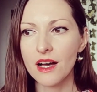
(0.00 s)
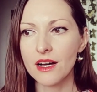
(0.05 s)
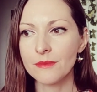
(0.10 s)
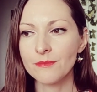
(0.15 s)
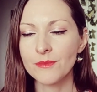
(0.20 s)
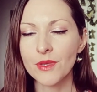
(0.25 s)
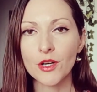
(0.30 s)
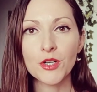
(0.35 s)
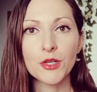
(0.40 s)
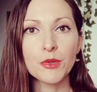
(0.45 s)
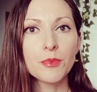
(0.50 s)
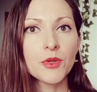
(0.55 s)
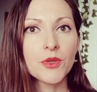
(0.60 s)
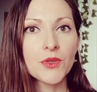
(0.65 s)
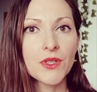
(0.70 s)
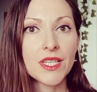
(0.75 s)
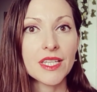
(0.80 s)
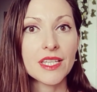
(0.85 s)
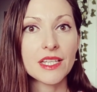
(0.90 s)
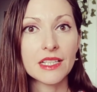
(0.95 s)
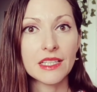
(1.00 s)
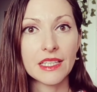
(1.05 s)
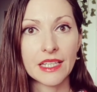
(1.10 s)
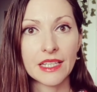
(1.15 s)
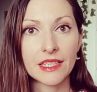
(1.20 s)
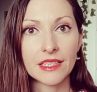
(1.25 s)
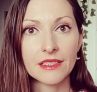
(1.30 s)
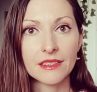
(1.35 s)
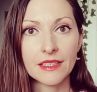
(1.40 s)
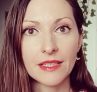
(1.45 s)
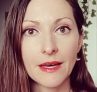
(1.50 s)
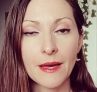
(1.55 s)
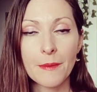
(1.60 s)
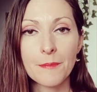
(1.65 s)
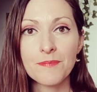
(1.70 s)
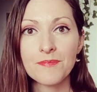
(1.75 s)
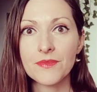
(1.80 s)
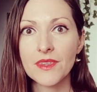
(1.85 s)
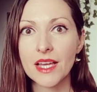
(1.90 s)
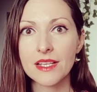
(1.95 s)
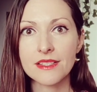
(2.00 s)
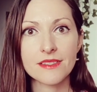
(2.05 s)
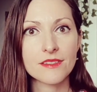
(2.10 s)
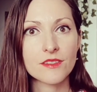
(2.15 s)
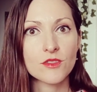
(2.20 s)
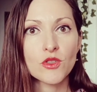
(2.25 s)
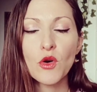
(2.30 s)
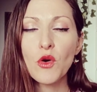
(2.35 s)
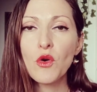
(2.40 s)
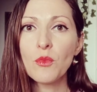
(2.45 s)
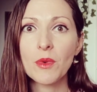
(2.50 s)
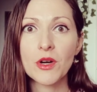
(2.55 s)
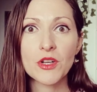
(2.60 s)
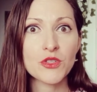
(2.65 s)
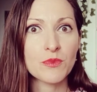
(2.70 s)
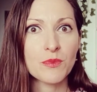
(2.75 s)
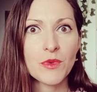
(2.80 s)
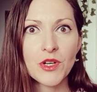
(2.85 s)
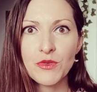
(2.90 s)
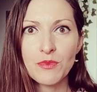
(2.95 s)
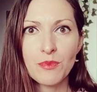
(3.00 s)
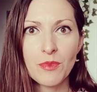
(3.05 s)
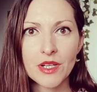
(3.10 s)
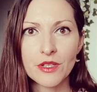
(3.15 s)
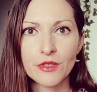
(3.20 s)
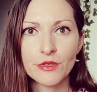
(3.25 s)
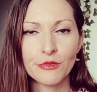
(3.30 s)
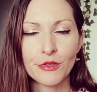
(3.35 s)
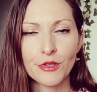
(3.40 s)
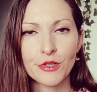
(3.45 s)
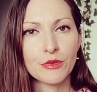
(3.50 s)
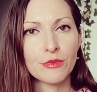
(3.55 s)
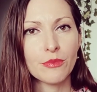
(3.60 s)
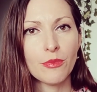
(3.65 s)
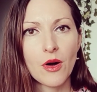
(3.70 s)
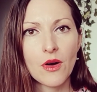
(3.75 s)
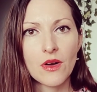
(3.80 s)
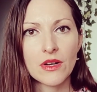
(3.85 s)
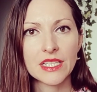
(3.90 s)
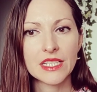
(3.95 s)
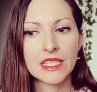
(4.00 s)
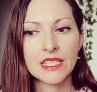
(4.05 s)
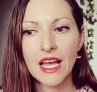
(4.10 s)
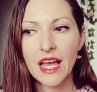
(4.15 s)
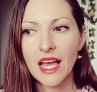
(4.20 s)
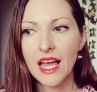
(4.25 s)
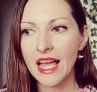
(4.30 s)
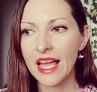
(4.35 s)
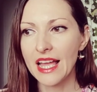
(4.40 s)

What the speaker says: herbal healing. Yeah, that's so much better for your body,